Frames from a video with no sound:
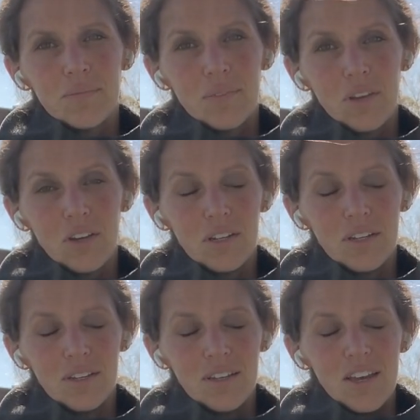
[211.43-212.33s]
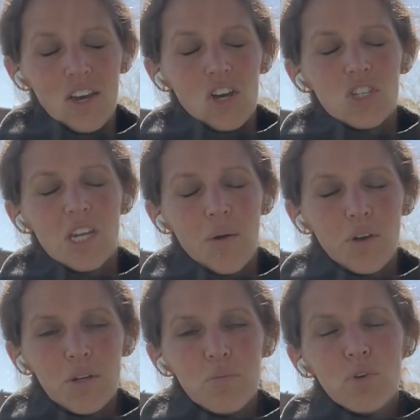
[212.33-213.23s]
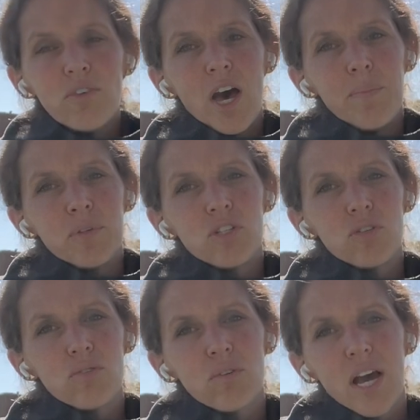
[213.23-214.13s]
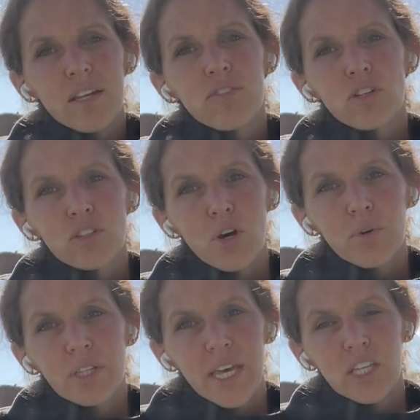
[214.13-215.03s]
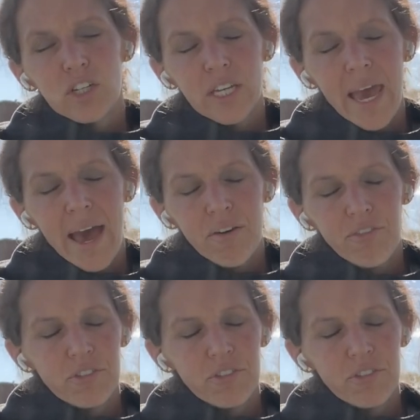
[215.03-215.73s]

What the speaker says: Good. So now we're going to move up to kind of your lower leg, your calf.